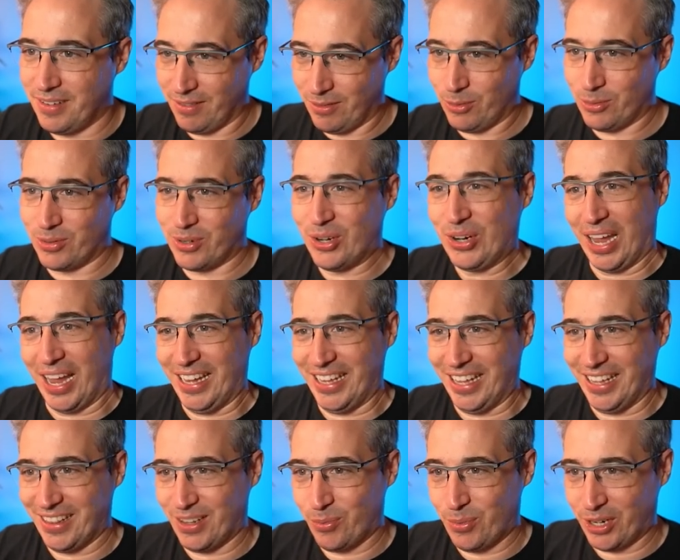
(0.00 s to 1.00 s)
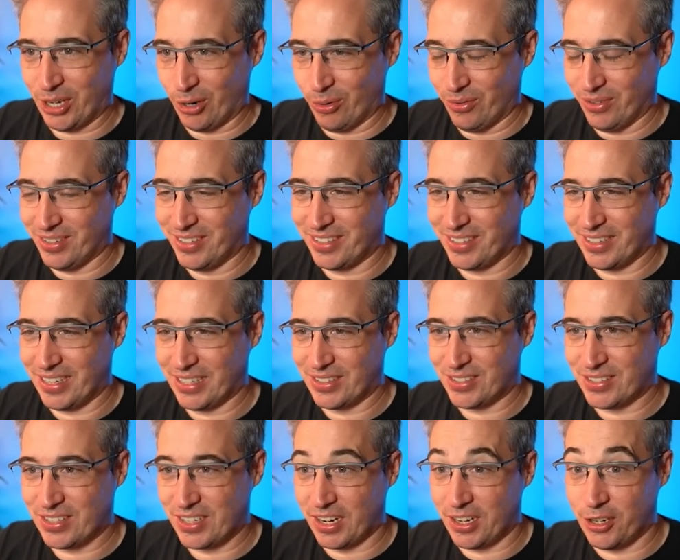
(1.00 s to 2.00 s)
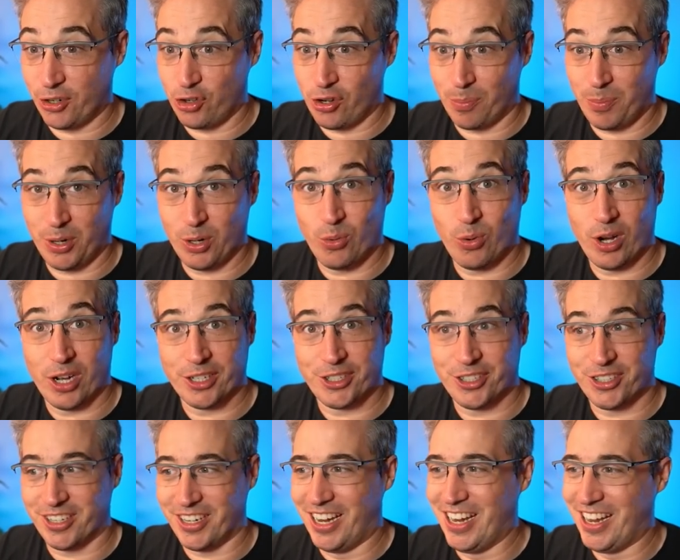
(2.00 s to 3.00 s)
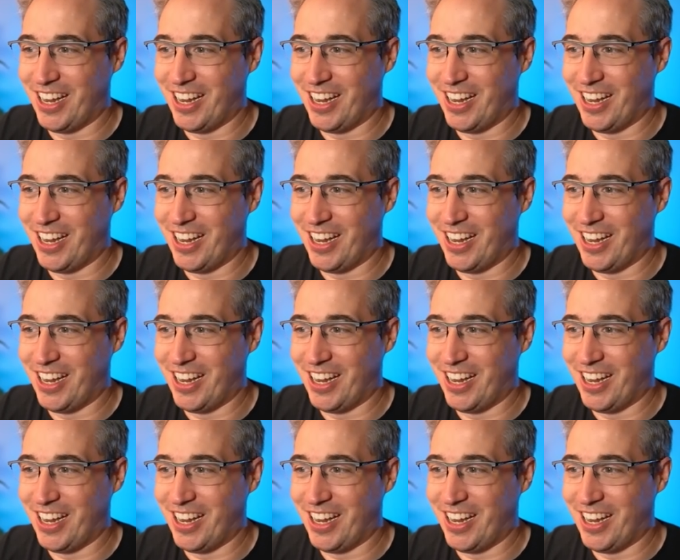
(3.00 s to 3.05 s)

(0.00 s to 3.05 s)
Oh, okay, yeah, there we go. That's kind of trippy to watch.